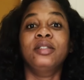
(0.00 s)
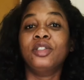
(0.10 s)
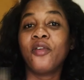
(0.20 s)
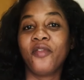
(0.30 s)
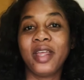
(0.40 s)

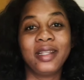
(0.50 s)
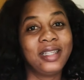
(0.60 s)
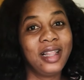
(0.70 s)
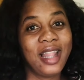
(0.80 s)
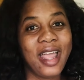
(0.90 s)
Don't forget
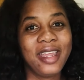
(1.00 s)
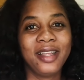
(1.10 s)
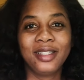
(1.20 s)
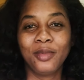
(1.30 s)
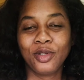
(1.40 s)
to like
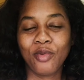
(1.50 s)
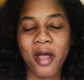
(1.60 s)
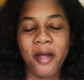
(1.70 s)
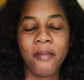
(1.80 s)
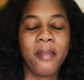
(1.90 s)
and
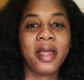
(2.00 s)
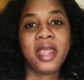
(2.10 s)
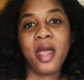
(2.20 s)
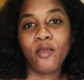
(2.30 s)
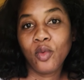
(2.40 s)
subscribe. My
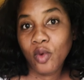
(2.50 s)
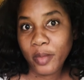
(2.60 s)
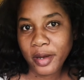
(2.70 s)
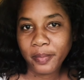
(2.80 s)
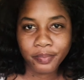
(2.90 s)
camera
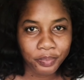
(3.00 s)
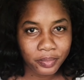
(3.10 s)
woman